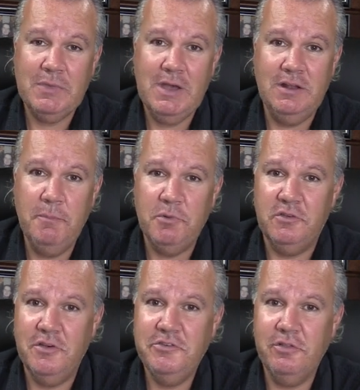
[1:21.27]
and in
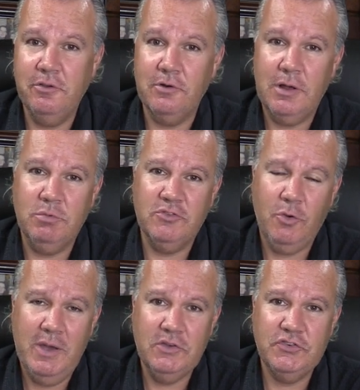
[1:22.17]
particular, I was
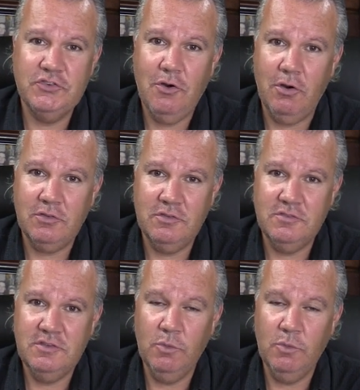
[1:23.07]
quite shocked to see